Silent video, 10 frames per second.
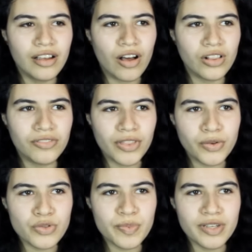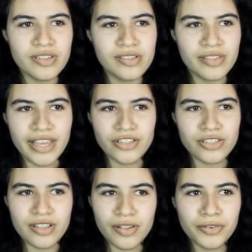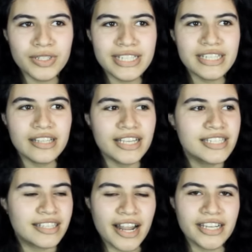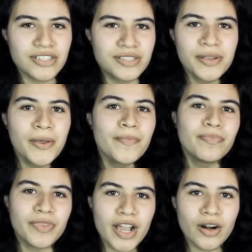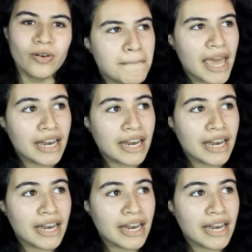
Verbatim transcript: all of those books, they just look ridiculous and I just, no.